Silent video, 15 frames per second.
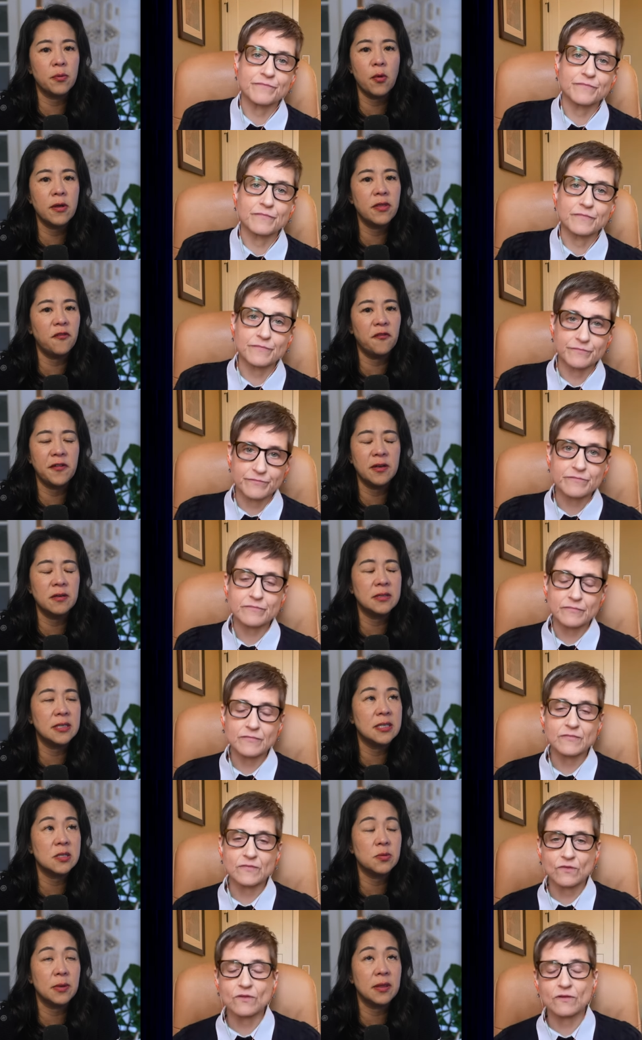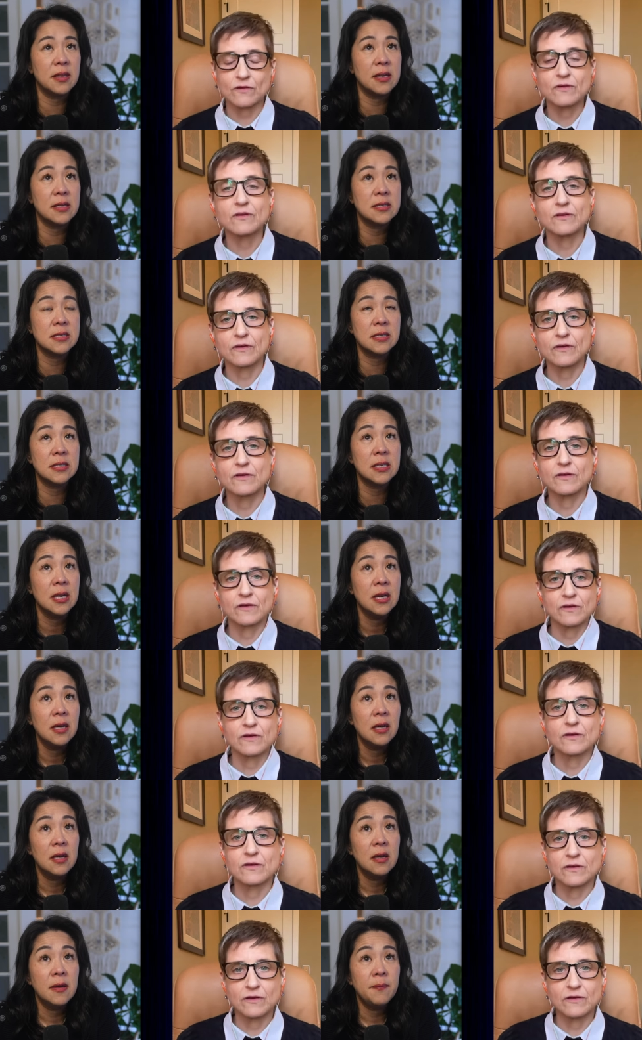Speaker 1: where the field is with this and
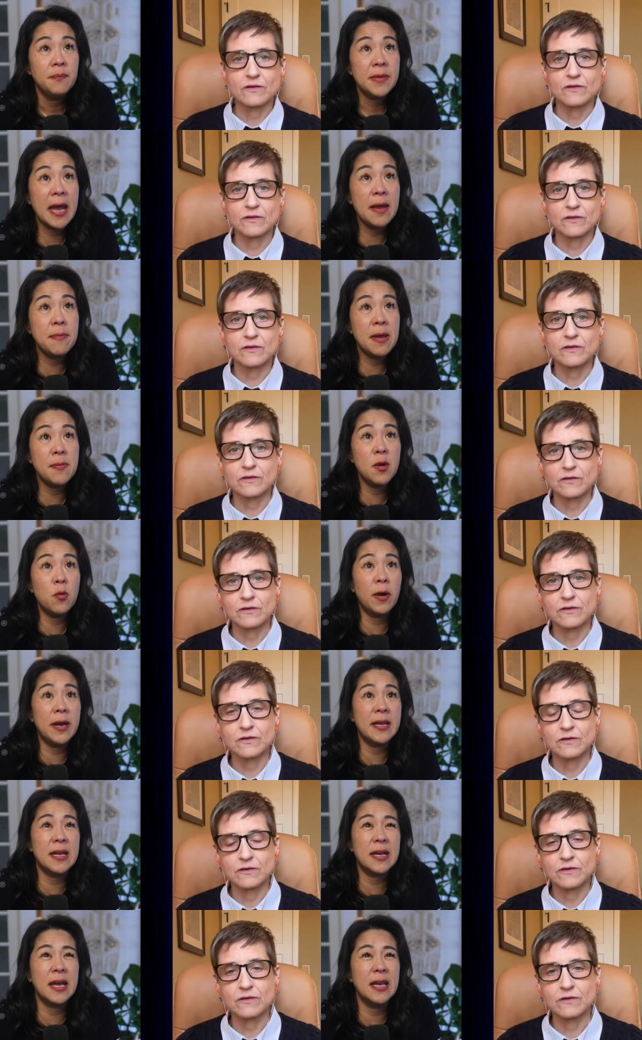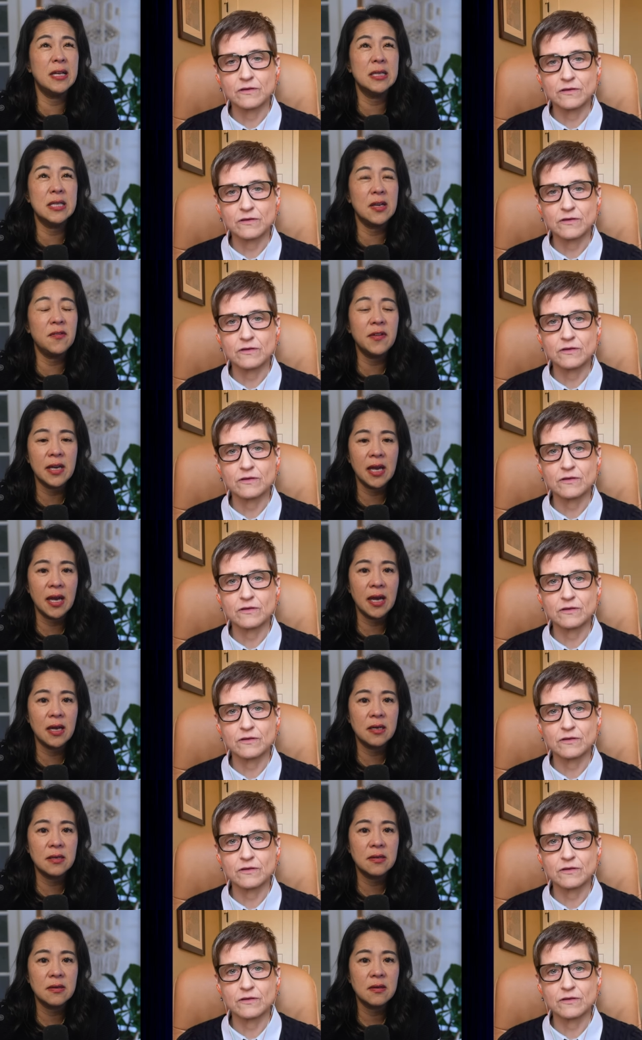and maybe what it can
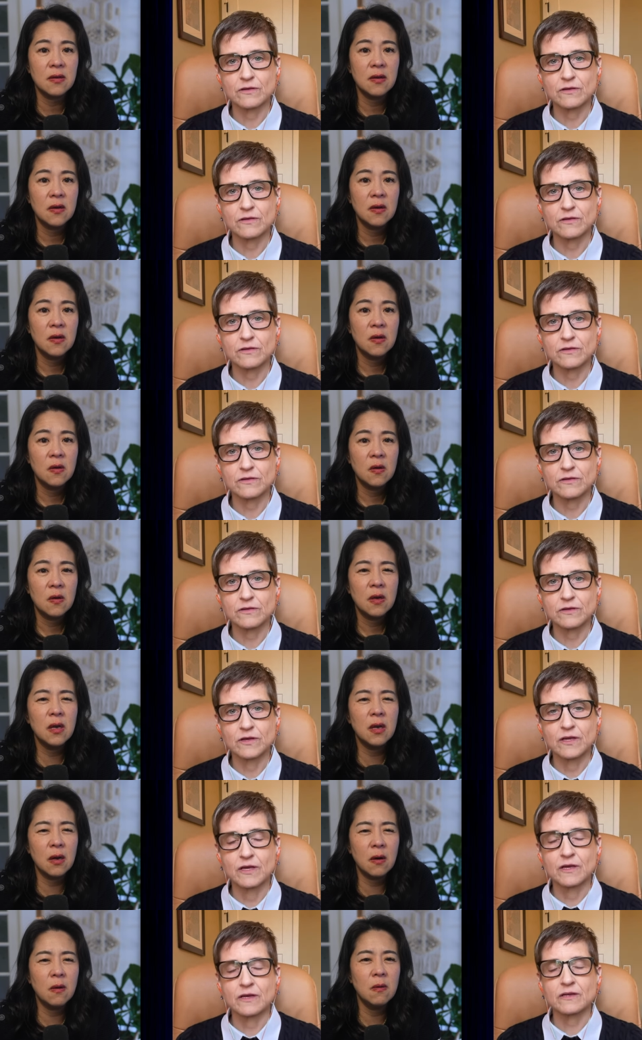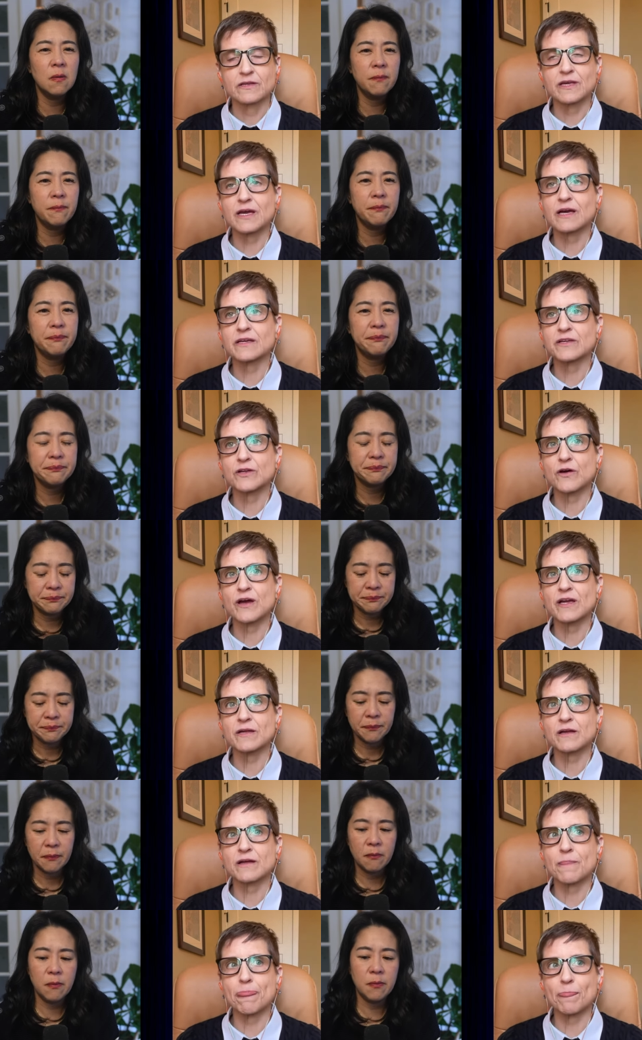alleviate. You know? Yeah, you know,
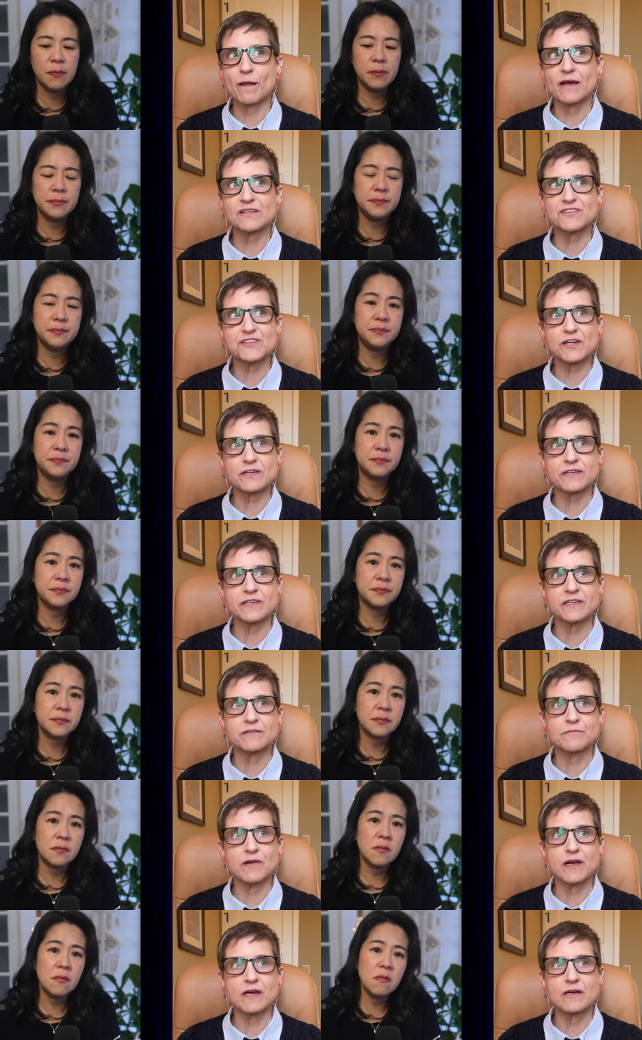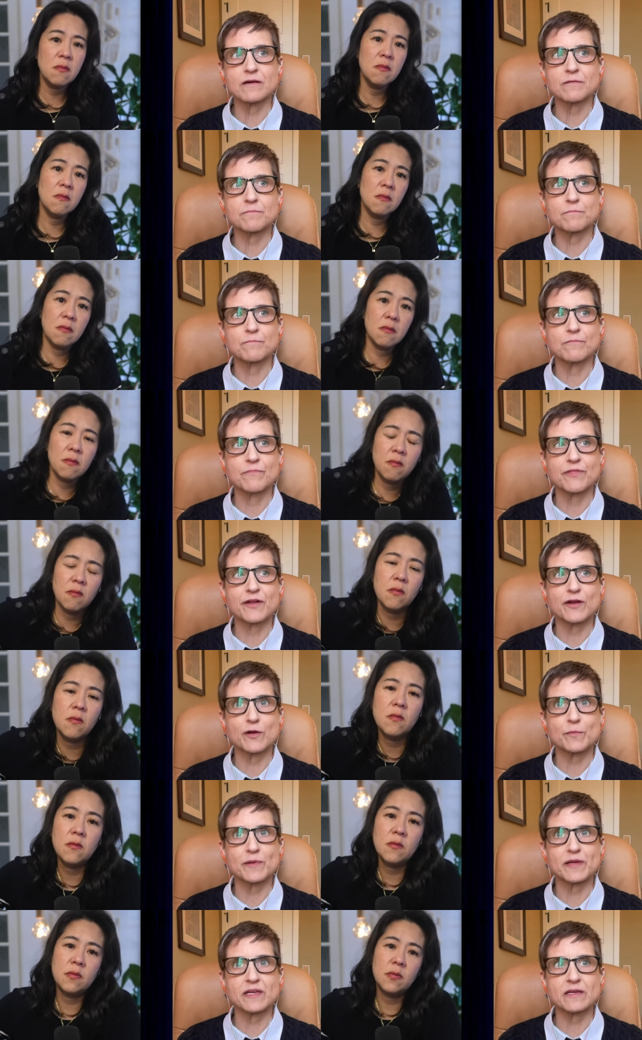
Speaker 2: I I started um
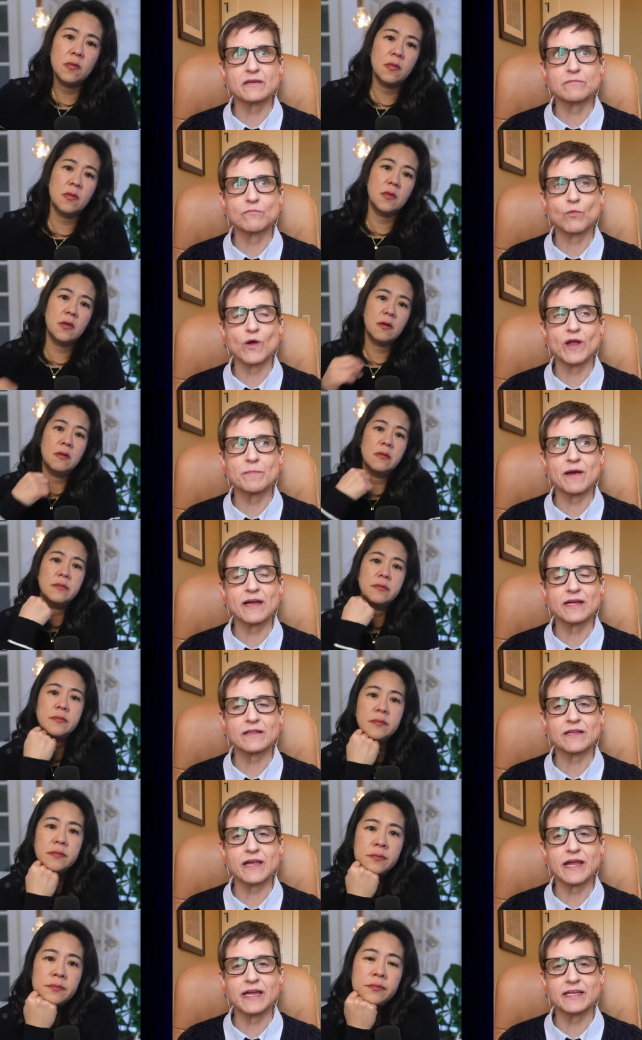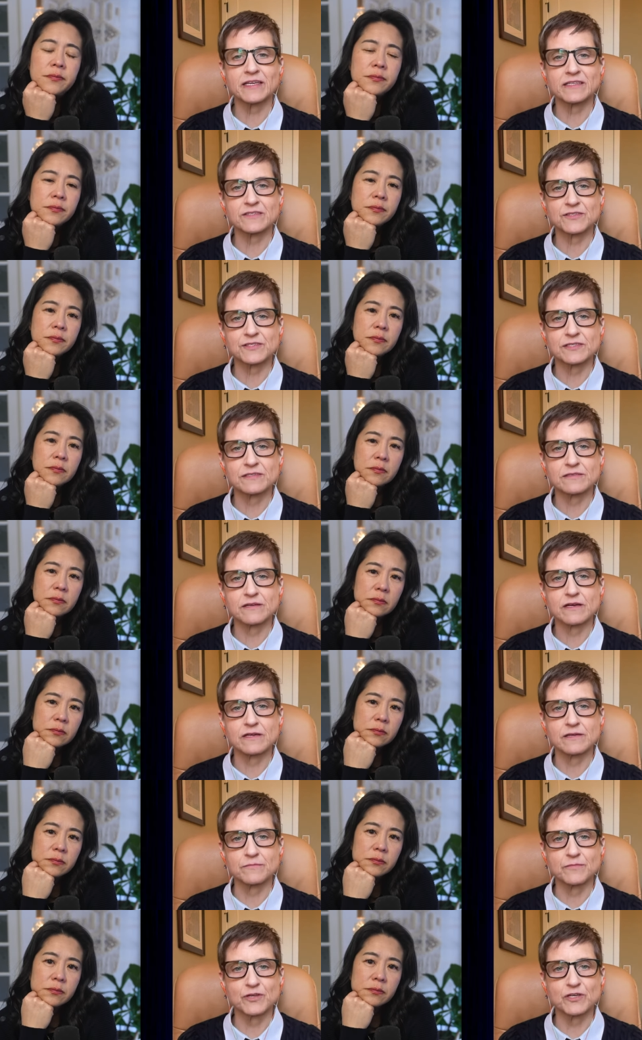therapy way back in the 80s.
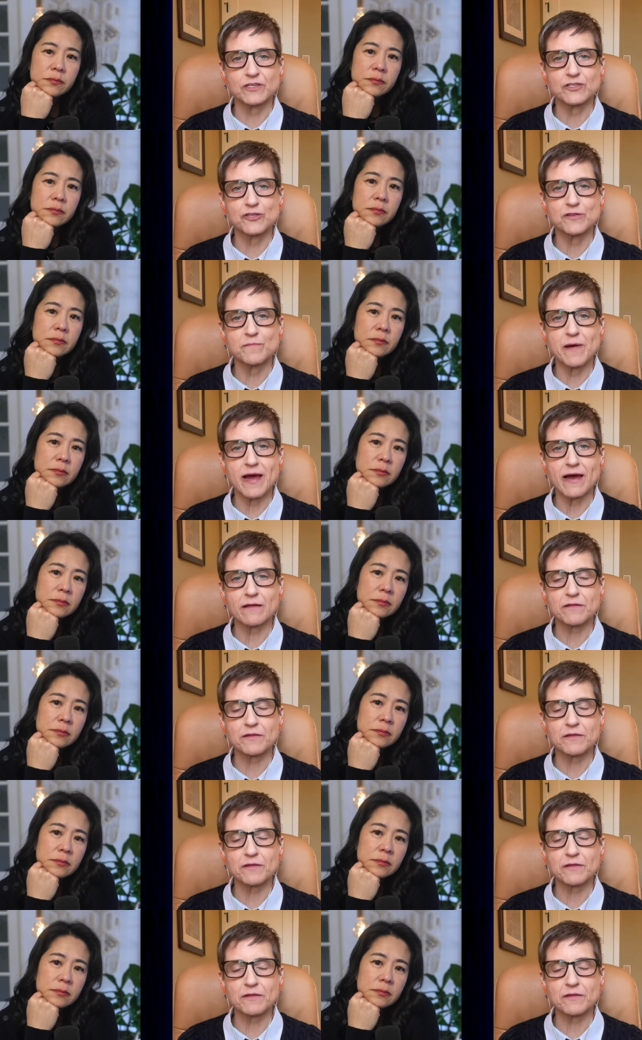Um, you can do the math,